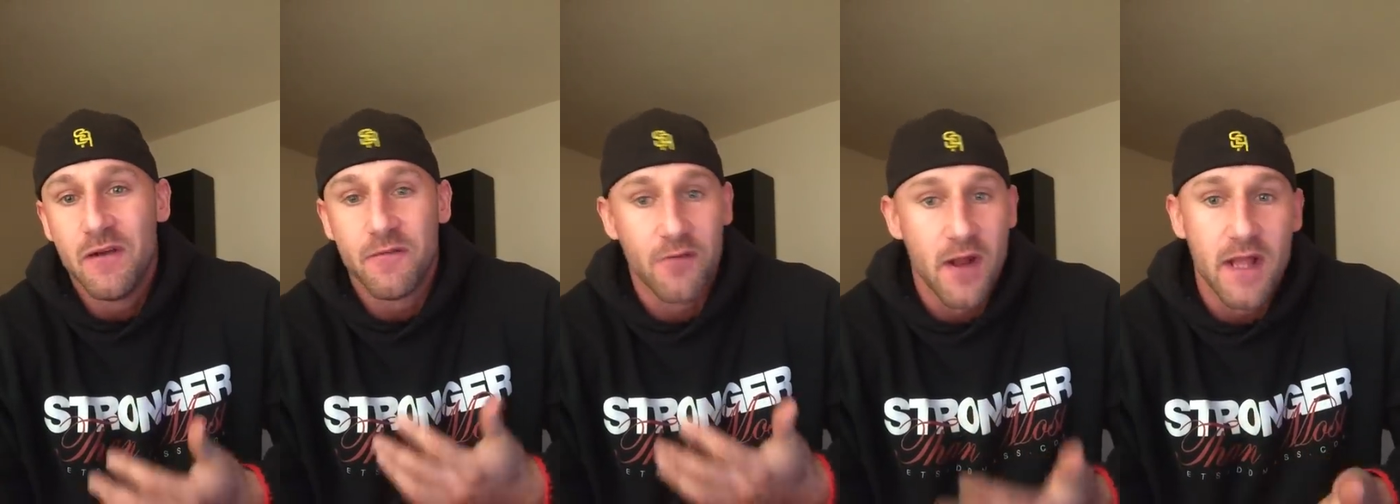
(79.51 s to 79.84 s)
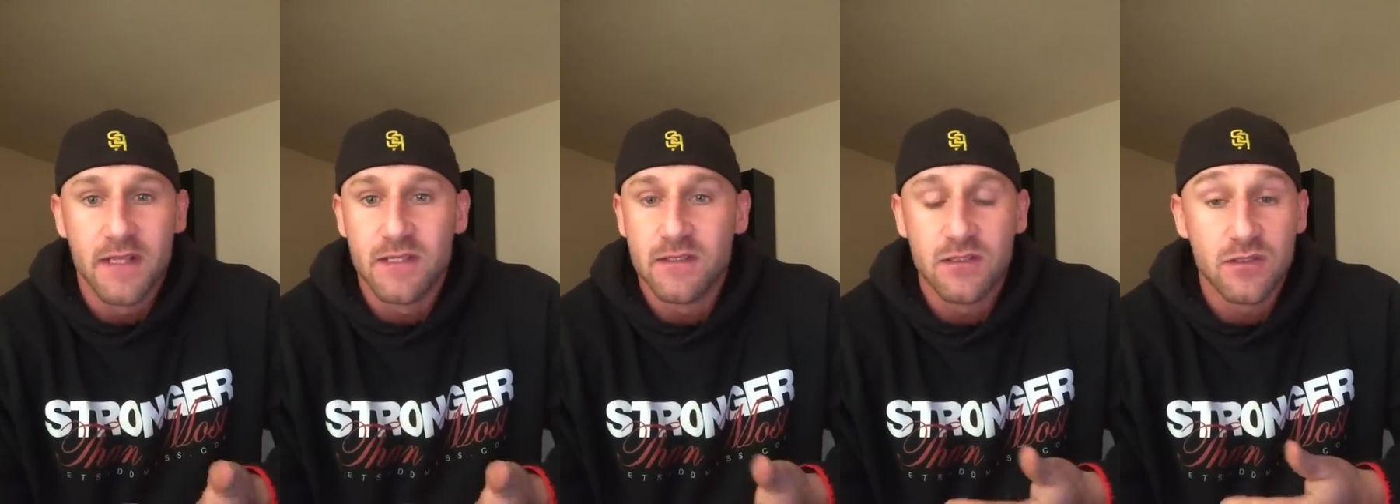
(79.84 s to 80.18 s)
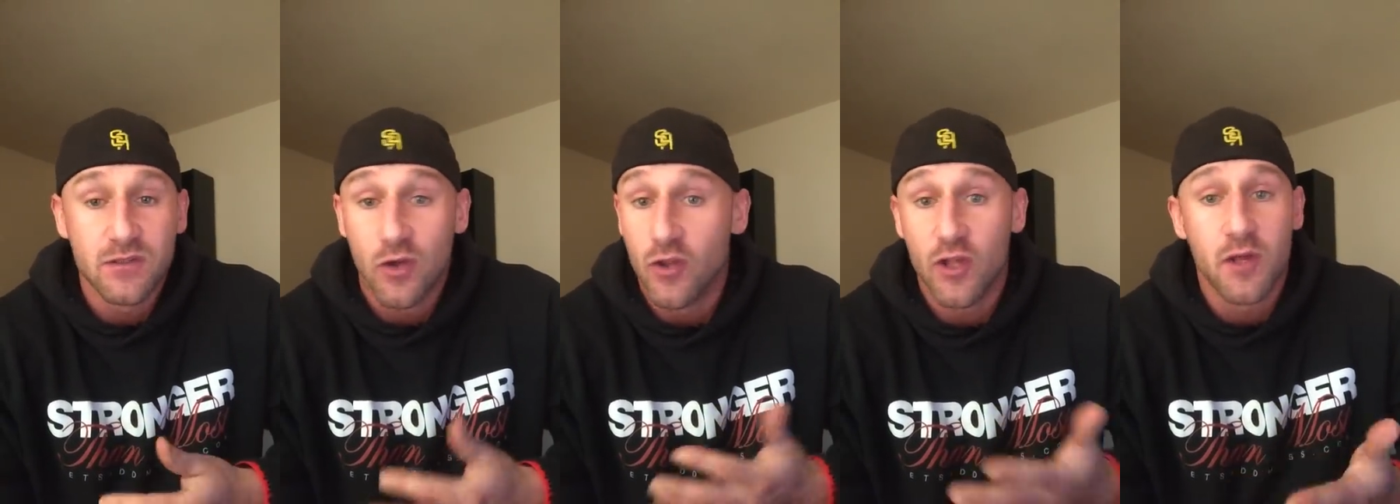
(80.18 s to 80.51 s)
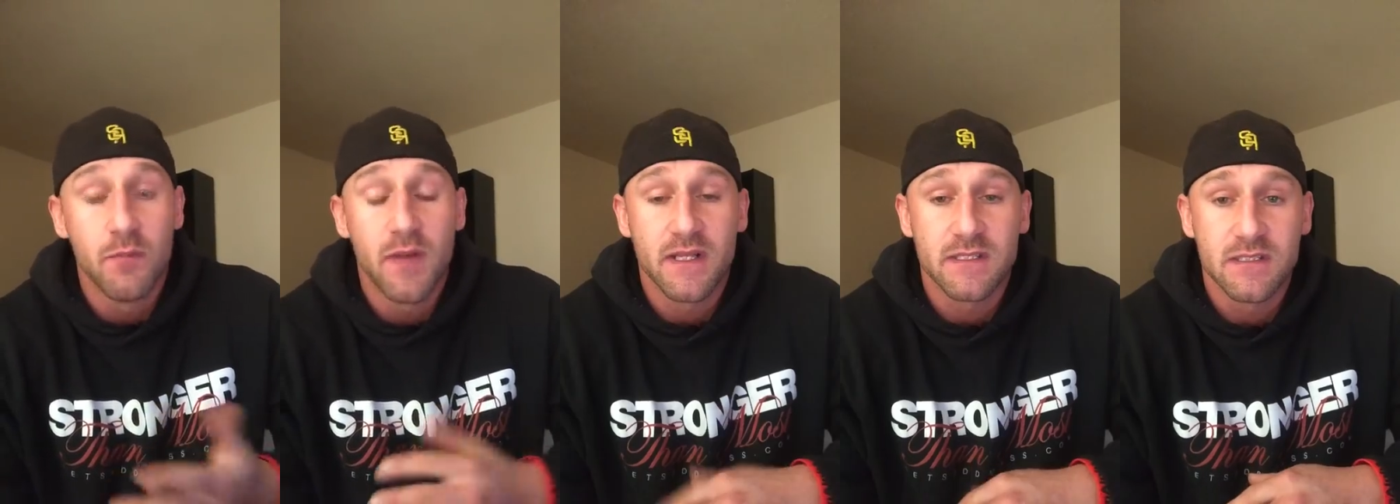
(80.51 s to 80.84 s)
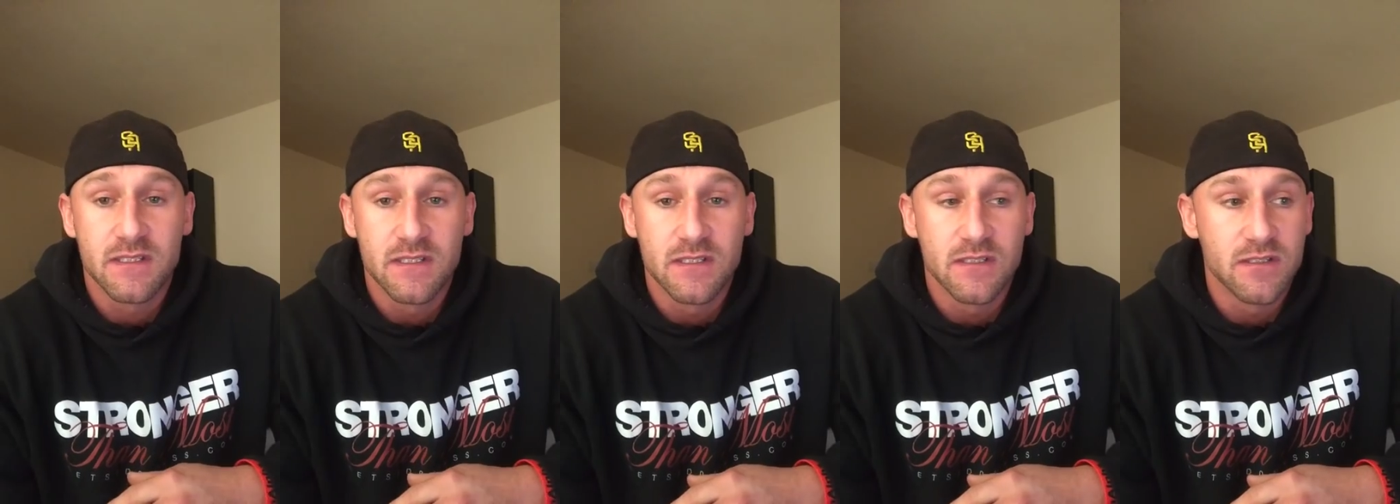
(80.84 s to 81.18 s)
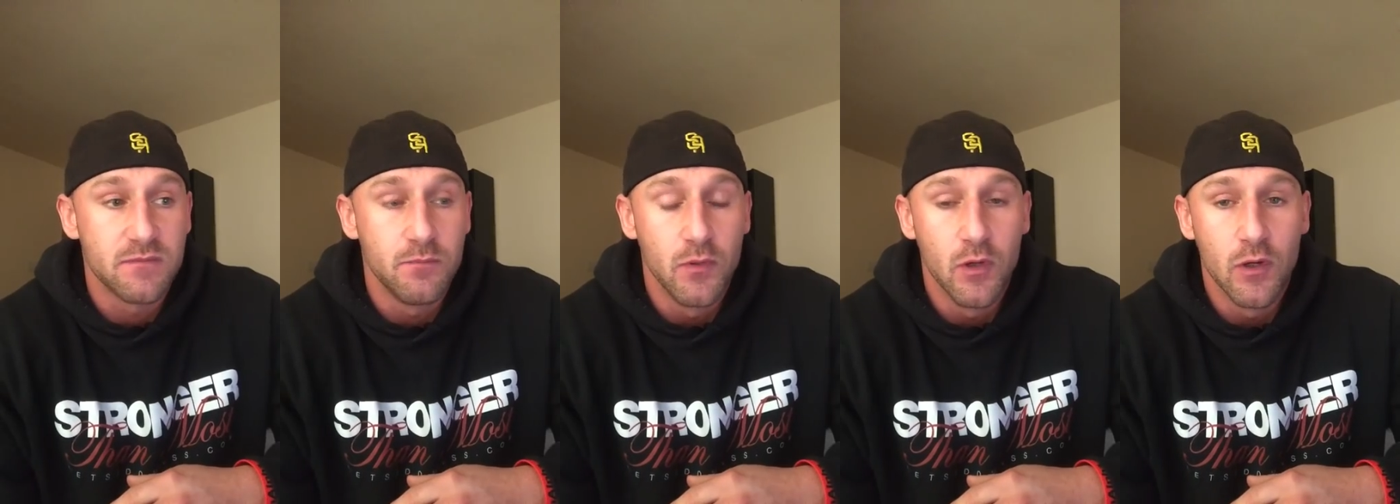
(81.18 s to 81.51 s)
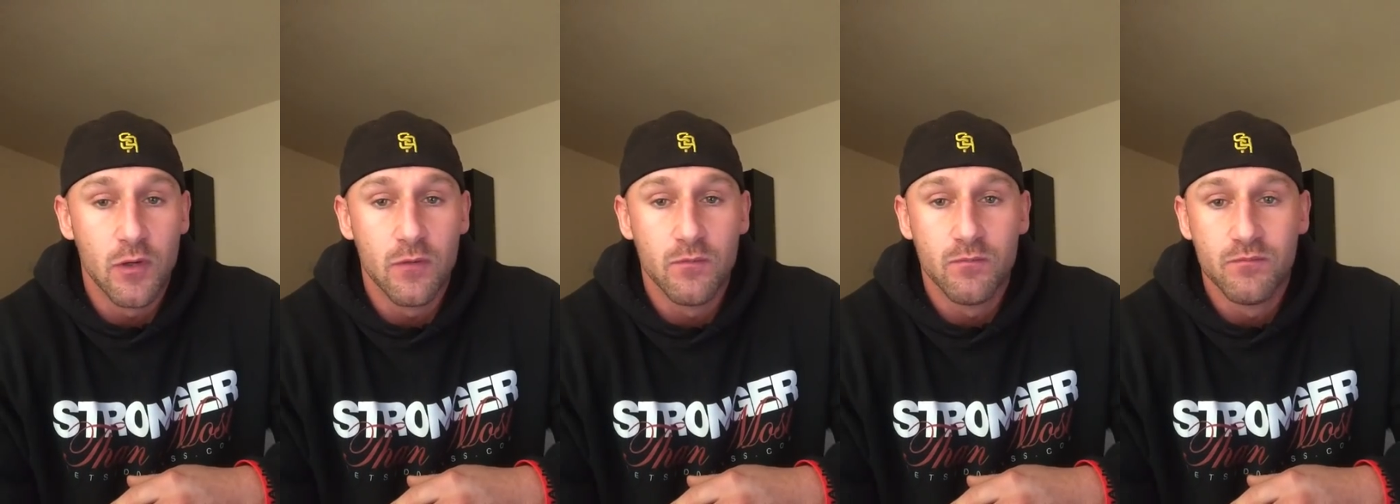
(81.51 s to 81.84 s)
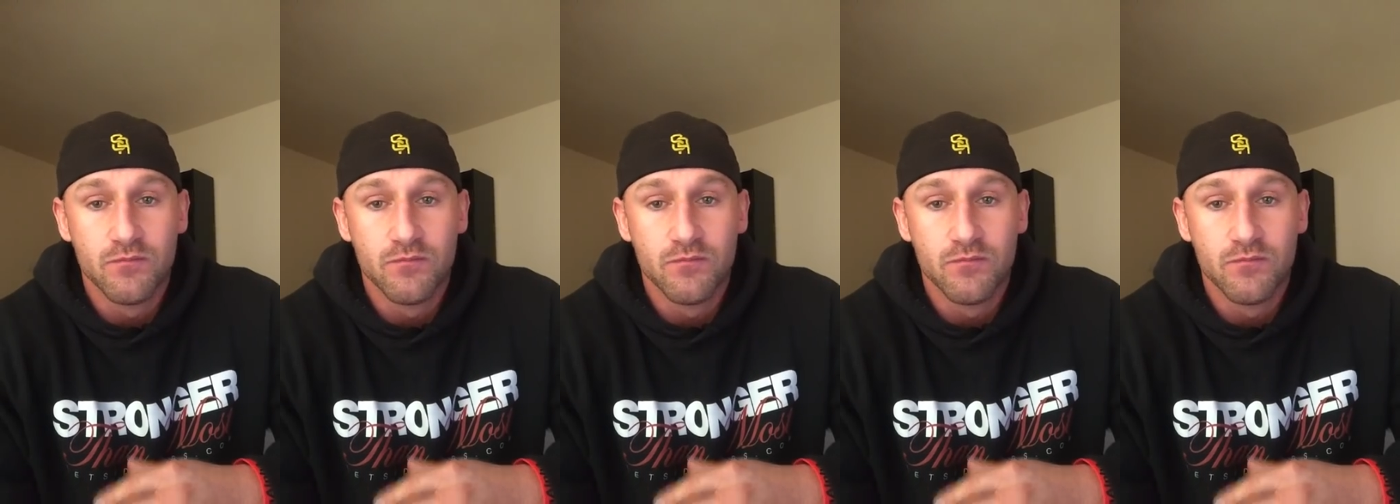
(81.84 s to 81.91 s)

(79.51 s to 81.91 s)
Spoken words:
friends, other competitors, but